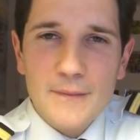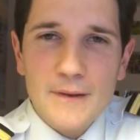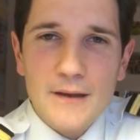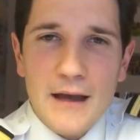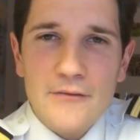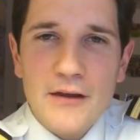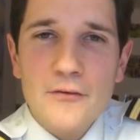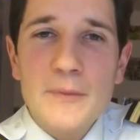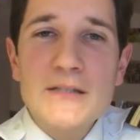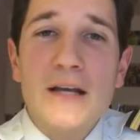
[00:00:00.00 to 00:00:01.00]
Have I ever
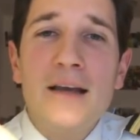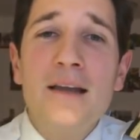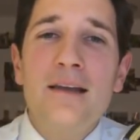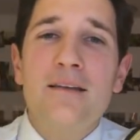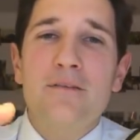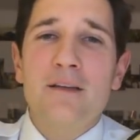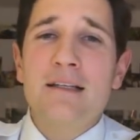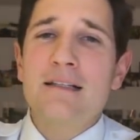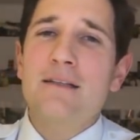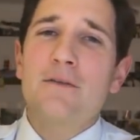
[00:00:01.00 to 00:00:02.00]
been to Ireland?
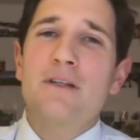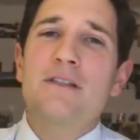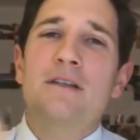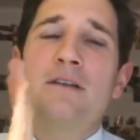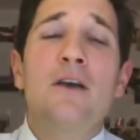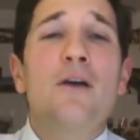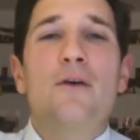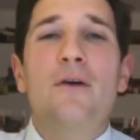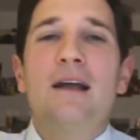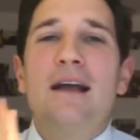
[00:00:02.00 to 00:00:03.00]
Fantastic question.
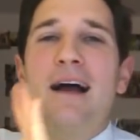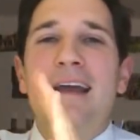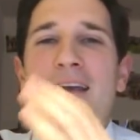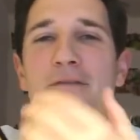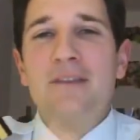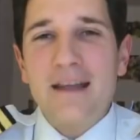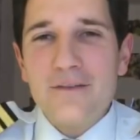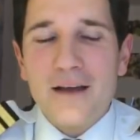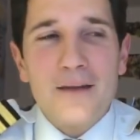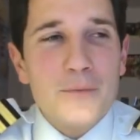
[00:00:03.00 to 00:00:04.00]
No, I have
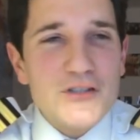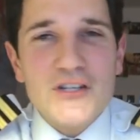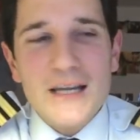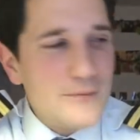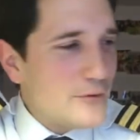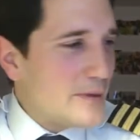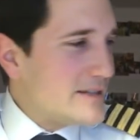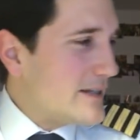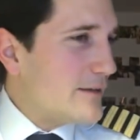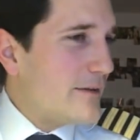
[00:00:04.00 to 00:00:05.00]
never. I'm ashamed of
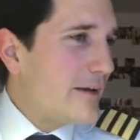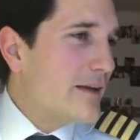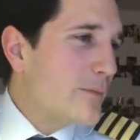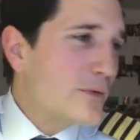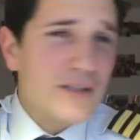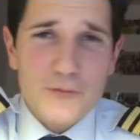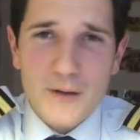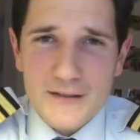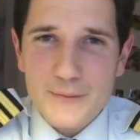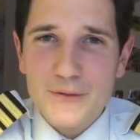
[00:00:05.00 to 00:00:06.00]
myself having a British
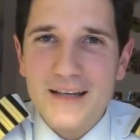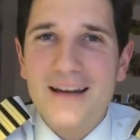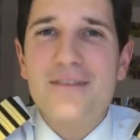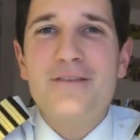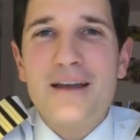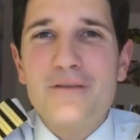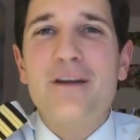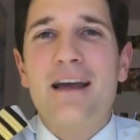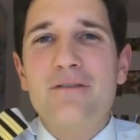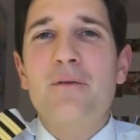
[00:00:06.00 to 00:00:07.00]
passport that I've never
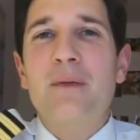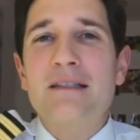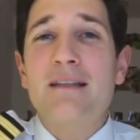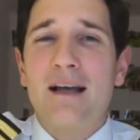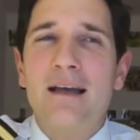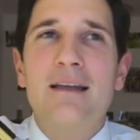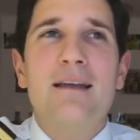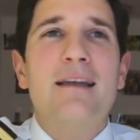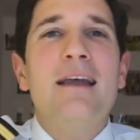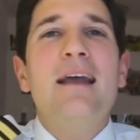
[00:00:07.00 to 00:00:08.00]
ever been to
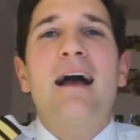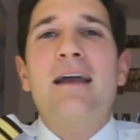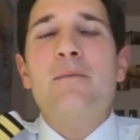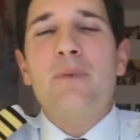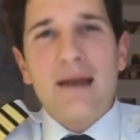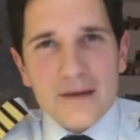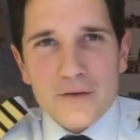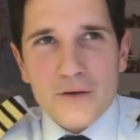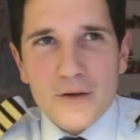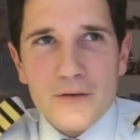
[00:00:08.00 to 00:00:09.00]
Ireland. I am planning
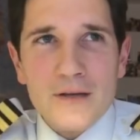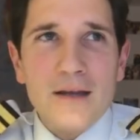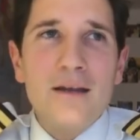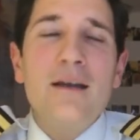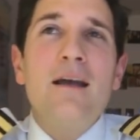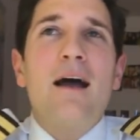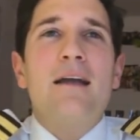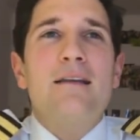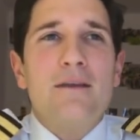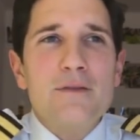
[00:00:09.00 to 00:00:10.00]
on going there.
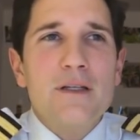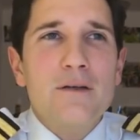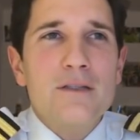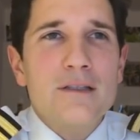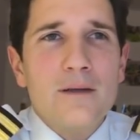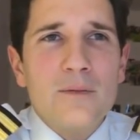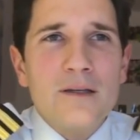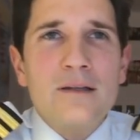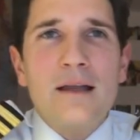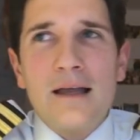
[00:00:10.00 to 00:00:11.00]
I'd love to go to
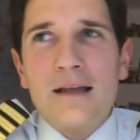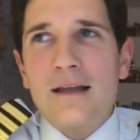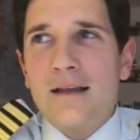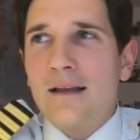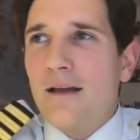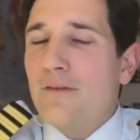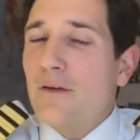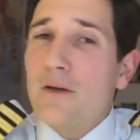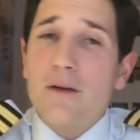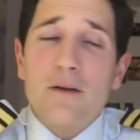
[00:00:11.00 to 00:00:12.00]
Dublin, and then I've
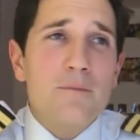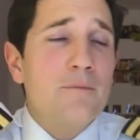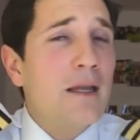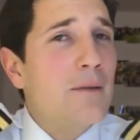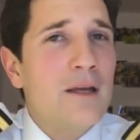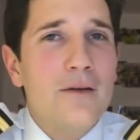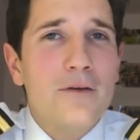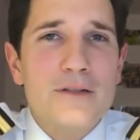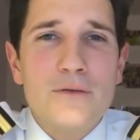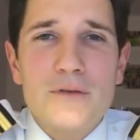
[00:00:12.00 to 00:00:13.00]
heard of many
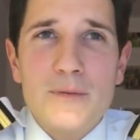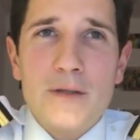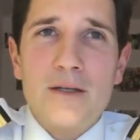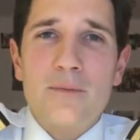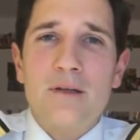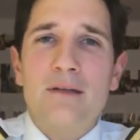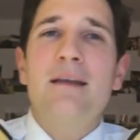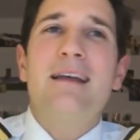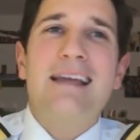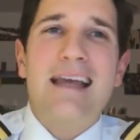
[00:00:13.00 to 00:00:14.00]
great stories about Dublin.
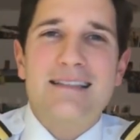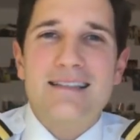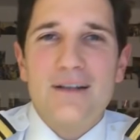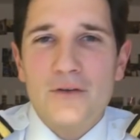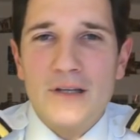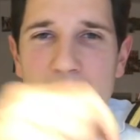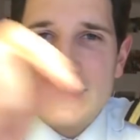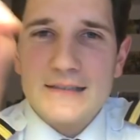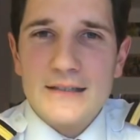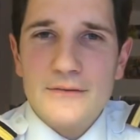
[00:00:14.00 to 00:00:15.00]
Yes, on the
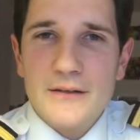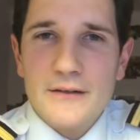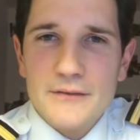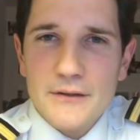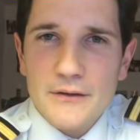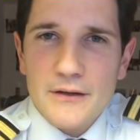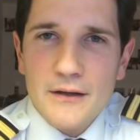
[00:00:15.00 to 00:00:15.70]
list. Definitely have to go there.